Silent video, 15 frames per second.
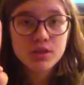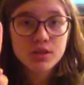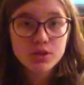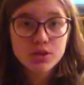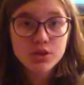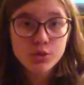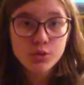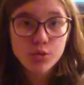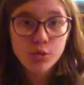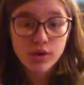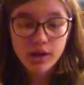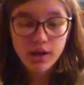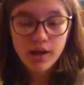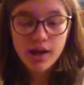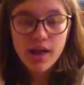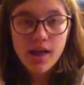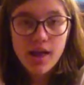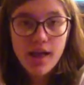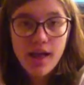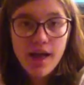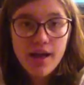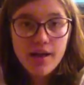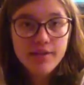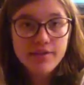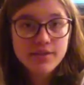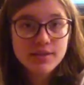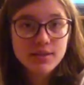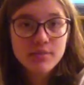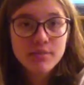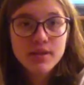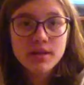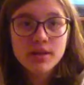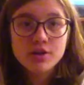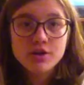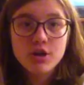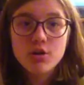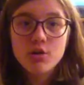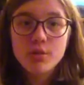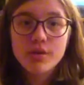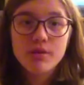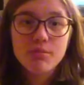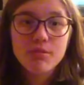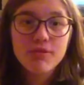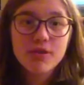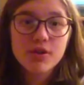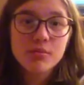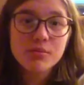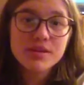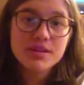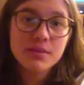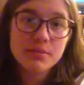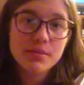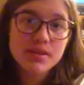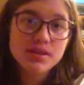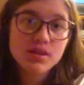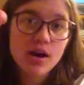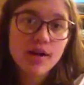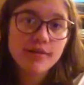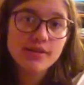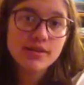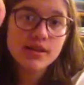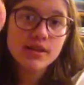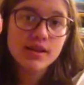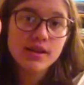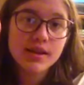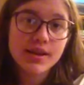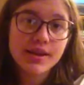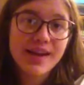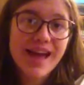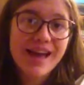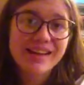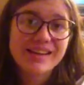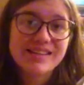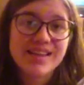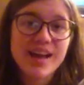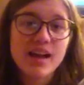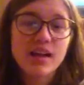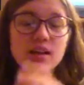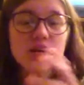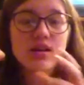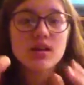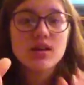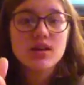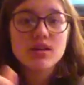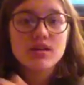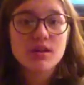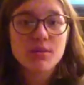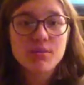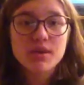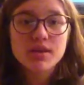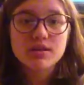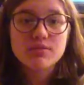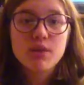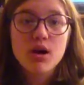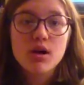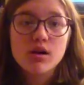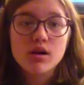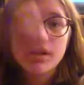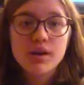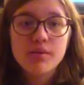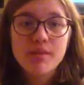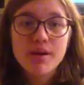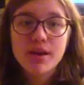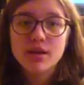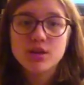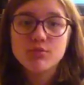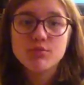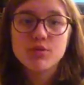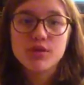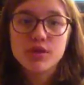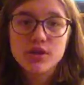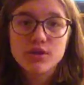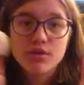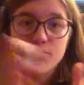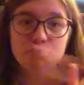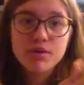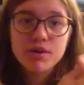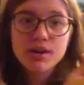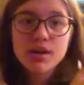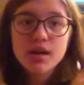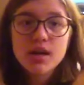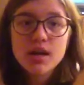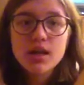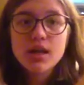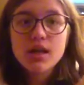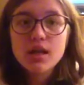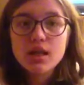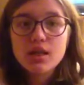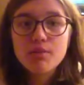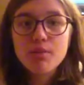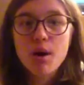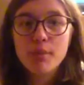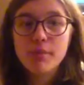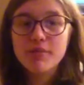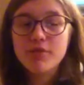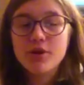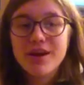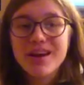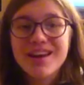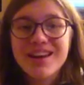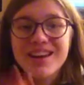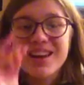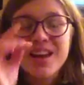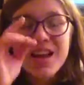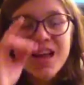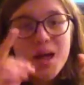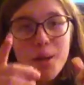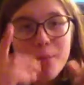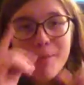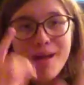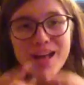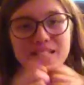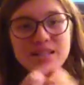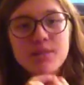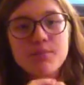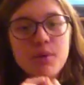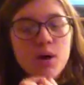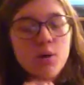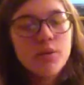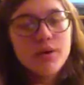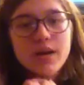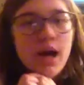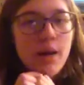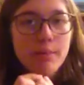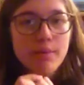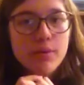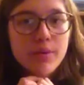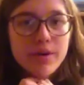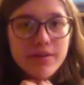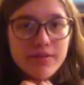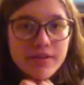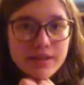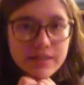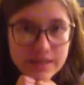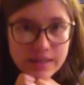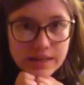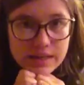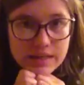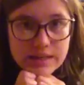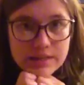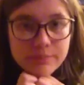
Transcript: 2, have something to juggle with, preferably something soft, like a hacky sack, something small and manageable that you can put in the palm of your hand. A basketball would not be one of these things.